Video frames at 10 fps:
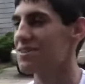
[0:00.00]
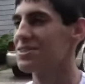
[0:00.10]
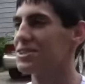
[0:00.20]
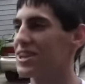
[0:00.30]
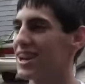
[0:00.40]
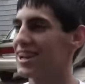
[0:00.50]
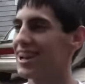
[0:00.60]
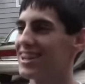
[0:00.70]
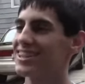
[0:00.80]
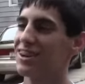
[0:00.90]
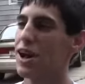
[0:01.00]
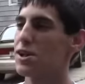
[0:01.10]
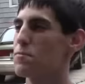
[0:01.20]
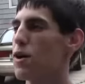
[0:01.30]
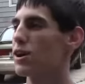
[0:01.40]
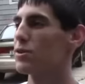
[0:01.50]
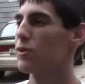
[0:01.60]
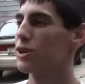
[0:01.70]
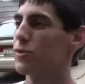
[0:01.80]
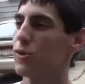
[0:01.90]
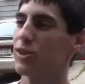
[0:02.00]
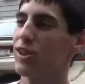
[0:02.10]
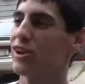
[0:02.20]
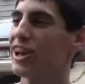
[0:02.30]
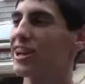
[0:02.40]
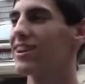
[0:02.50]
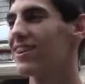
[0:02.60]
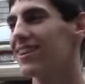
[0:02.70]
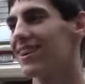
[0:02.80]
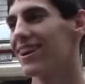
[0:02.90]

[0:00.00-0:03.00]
No, just kidding. I stuck out of your pocket while you weren't looking.